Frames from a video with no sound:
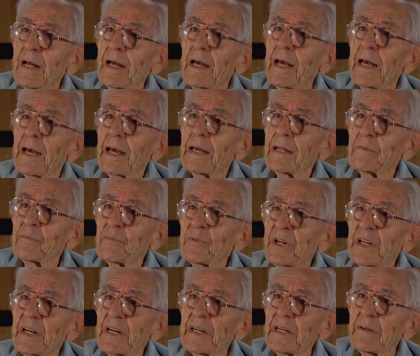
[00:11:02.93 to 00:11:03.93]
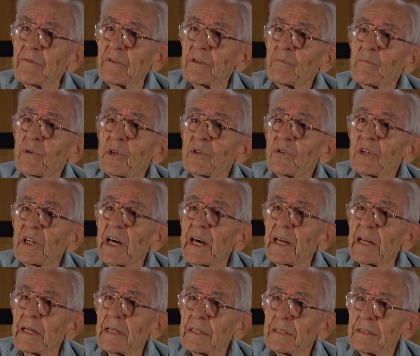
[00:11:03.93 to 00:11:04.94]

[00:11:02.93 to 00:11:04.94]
and printed it with blue light.